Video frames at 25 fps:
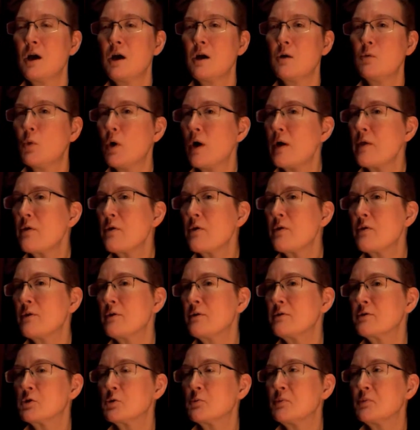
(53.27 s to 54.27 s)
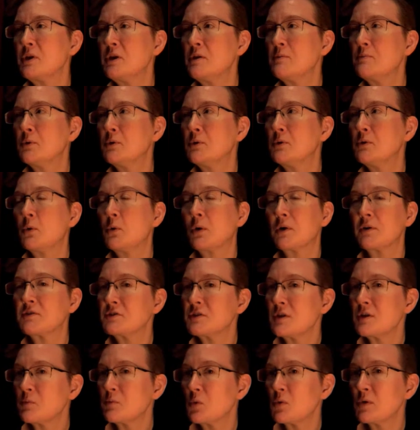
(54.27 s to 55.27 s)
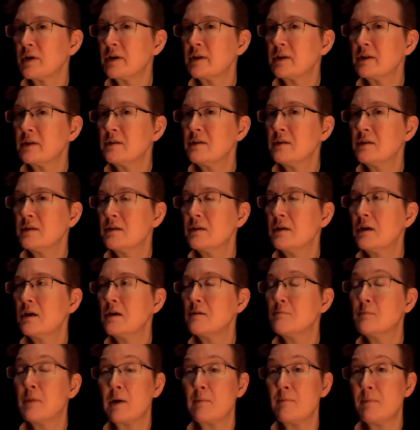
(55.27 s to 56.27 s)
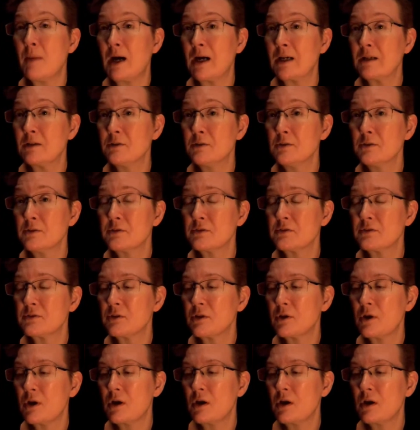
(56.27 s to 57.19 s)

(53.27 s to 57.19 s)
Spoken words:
whether those are people who are separated by miles